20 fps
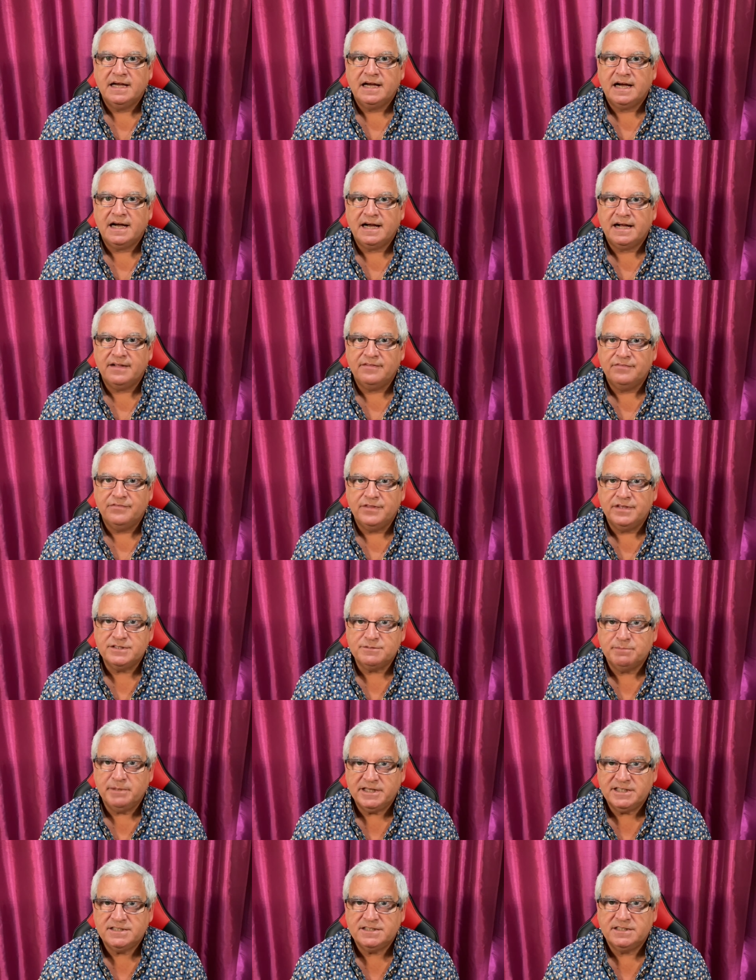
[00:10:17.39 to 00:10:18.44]
And this
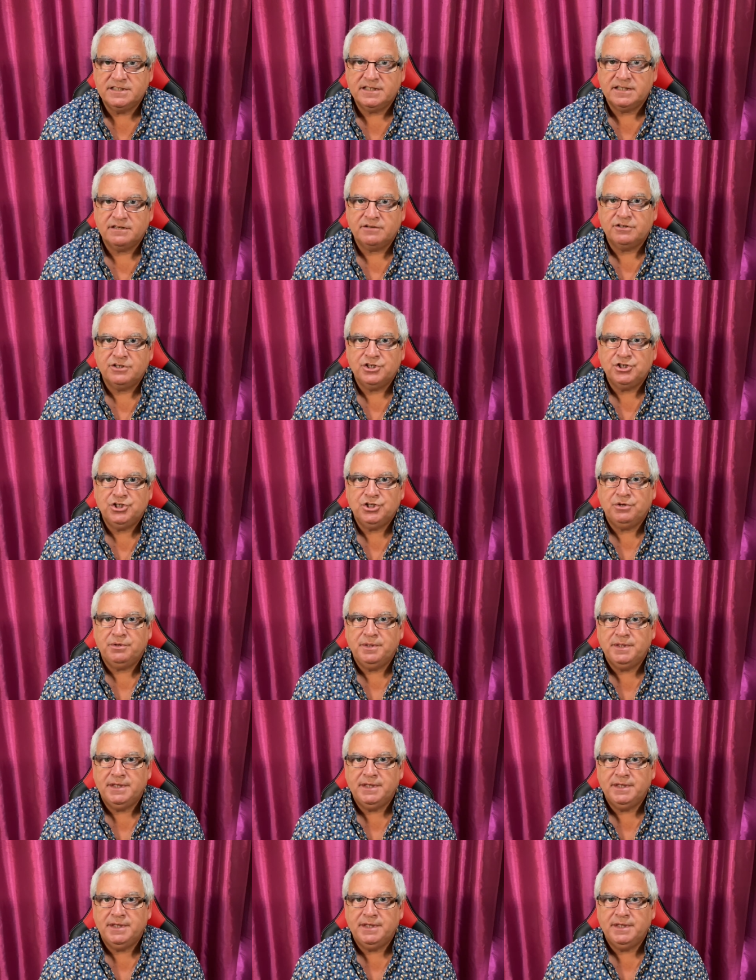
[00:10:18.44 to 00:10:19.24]
mixer that I'm going to show you